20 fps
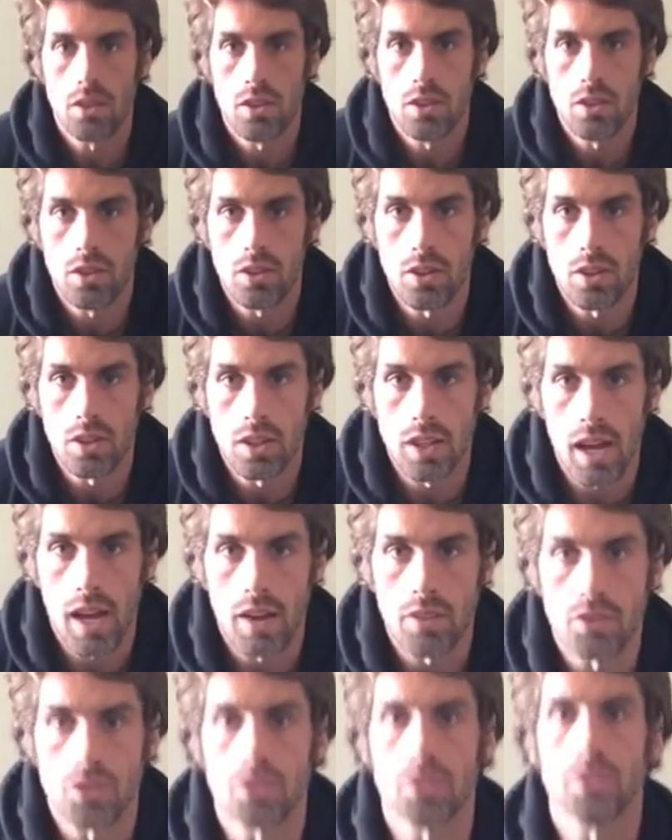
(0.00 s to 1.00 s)
Good
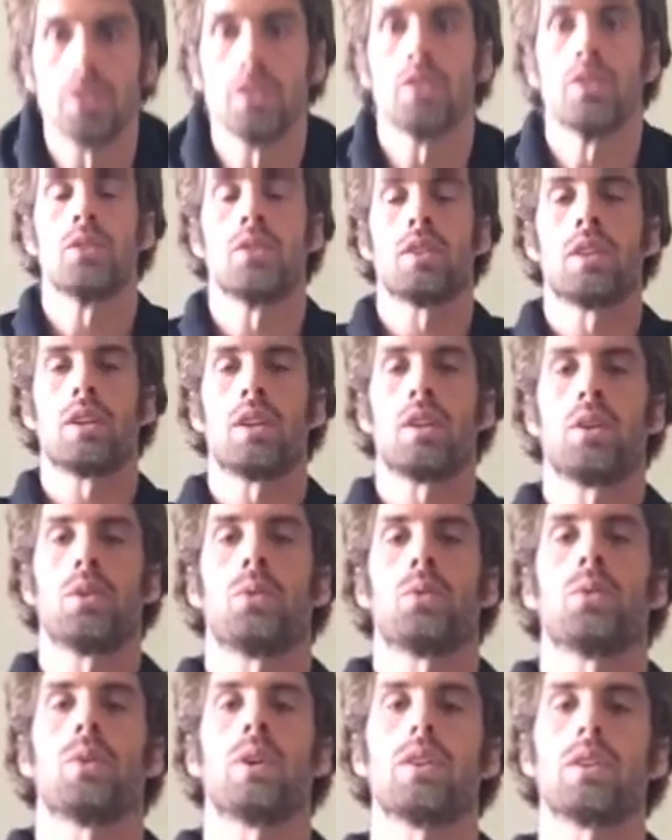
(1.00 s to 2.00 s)
afternoon.
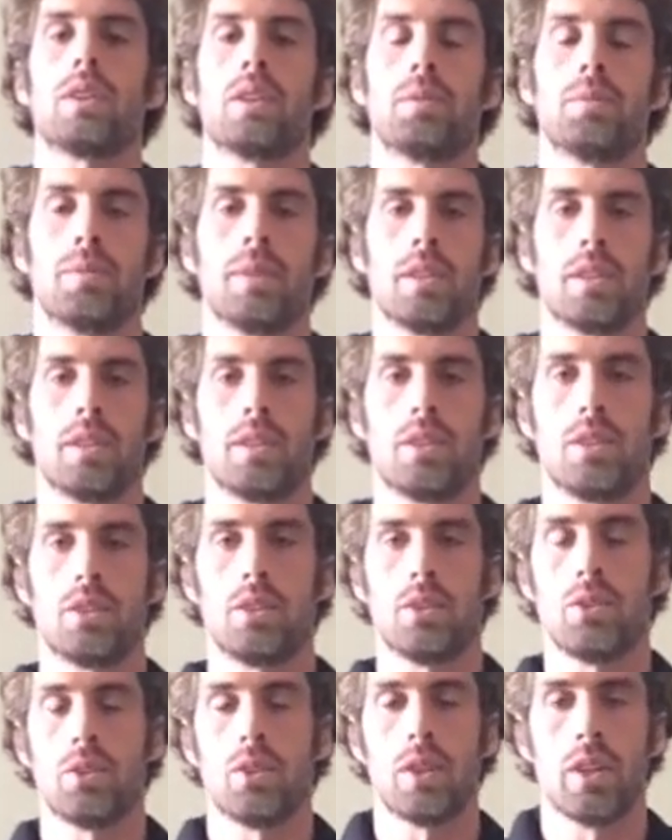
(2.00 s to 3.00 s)
Welcome
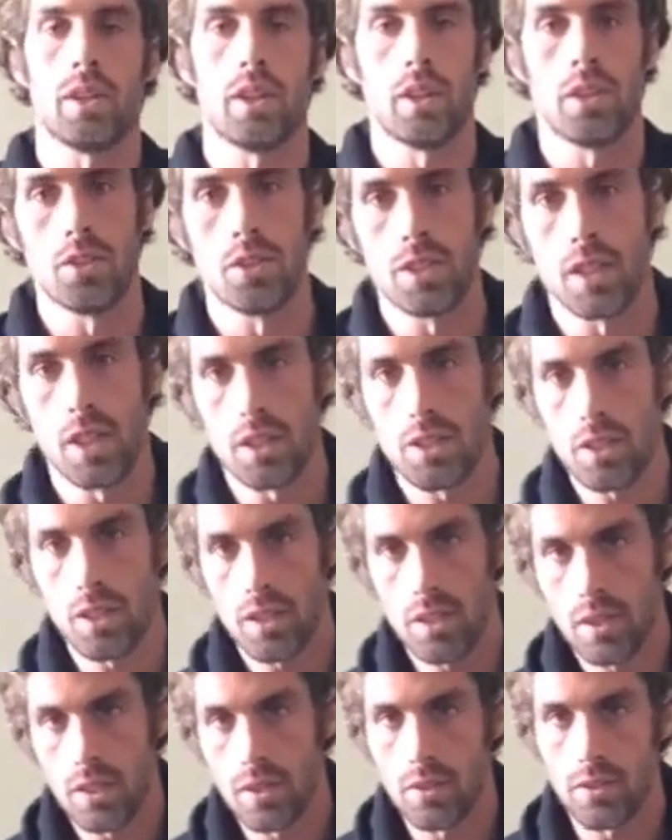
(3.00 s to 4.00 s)
to another session
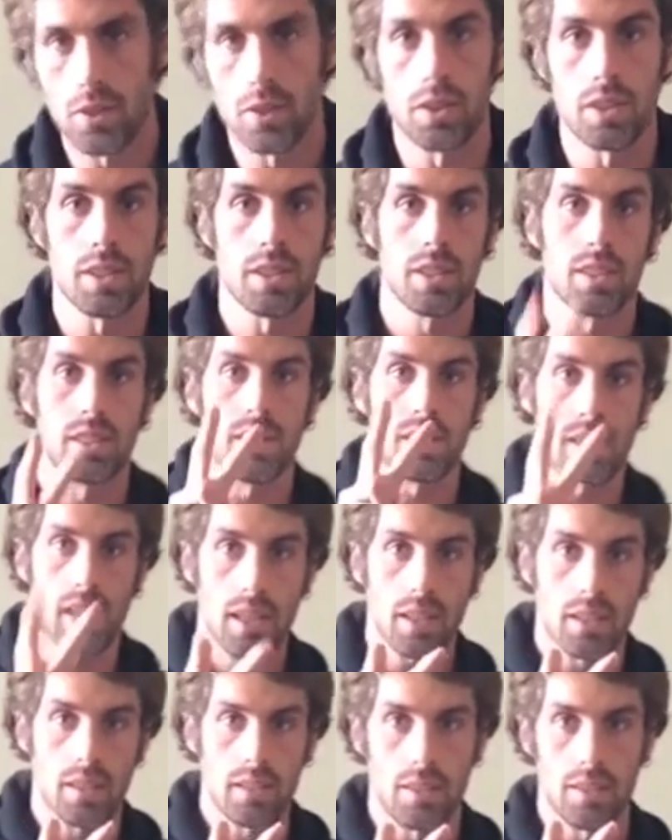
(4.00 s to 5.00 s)
for the
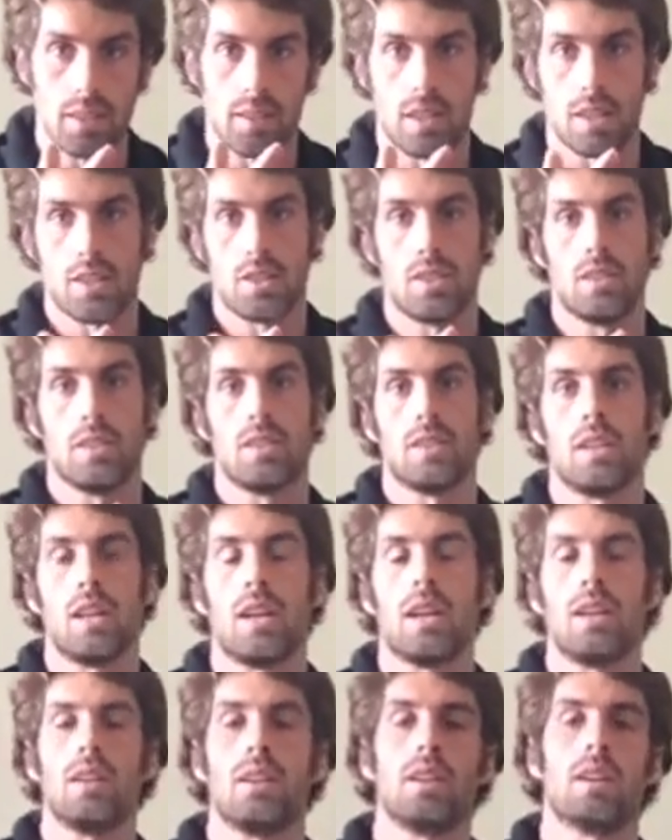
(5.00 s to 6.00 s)
second session
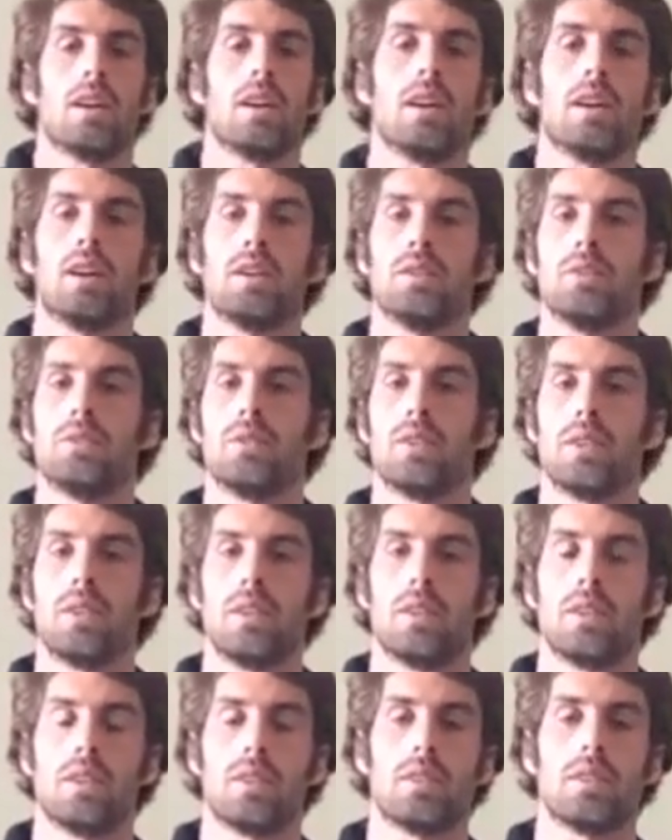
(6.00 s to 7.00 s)
today of
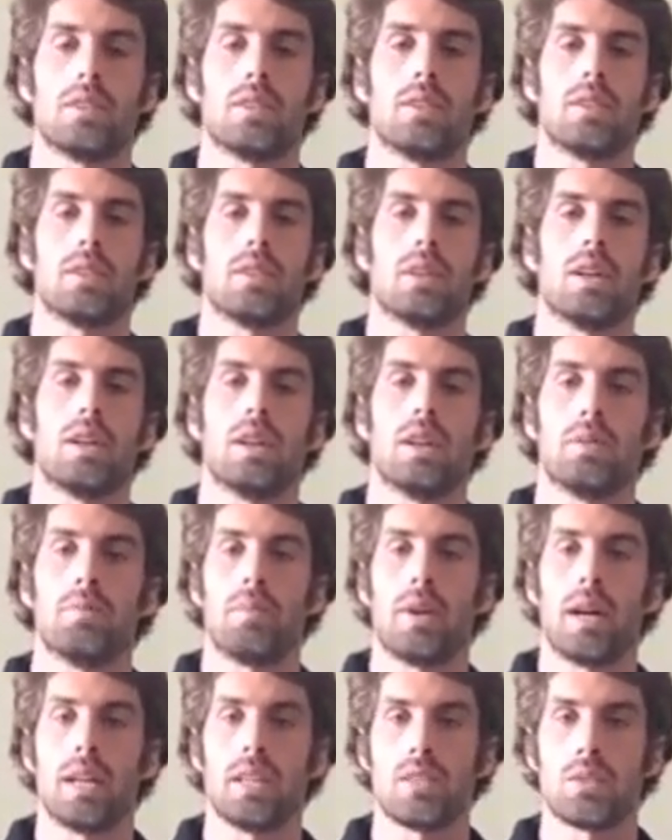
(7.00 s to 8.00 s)

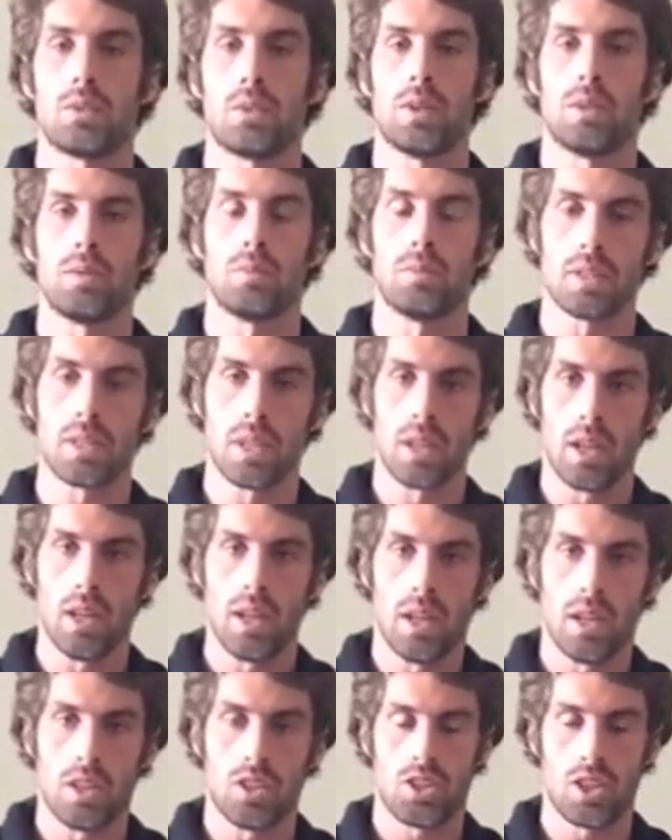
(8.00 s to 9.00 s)
my swims
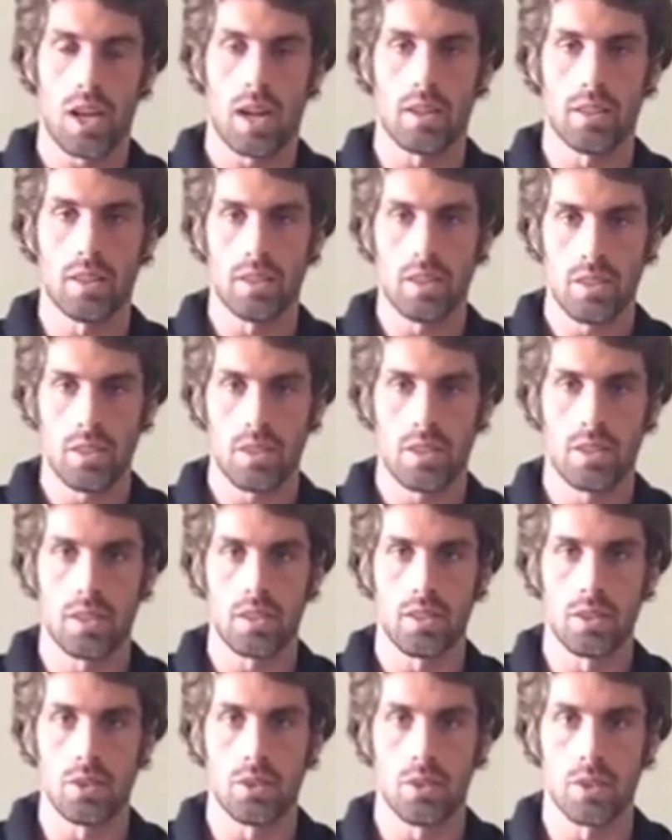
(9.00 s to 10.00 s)
challenge to
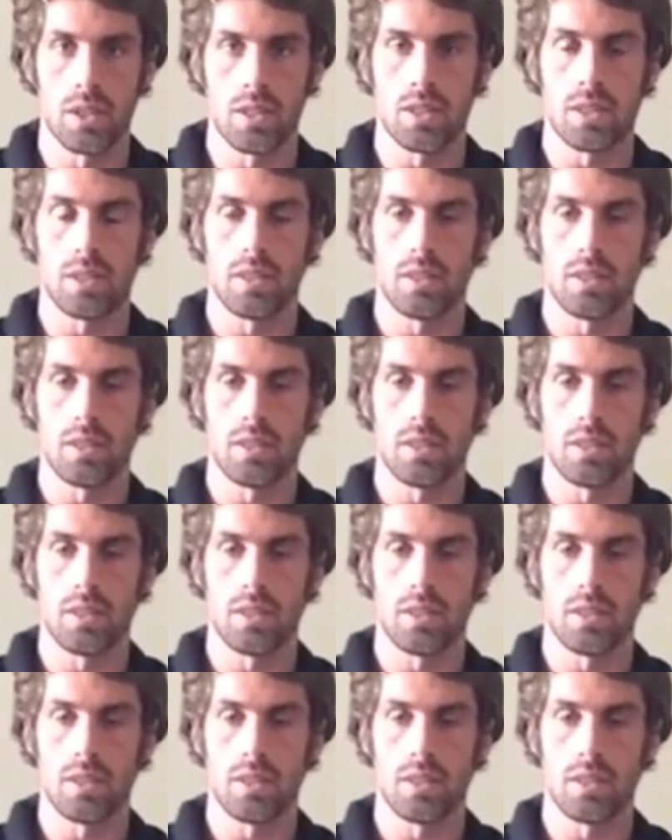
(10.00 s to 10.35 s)
do this,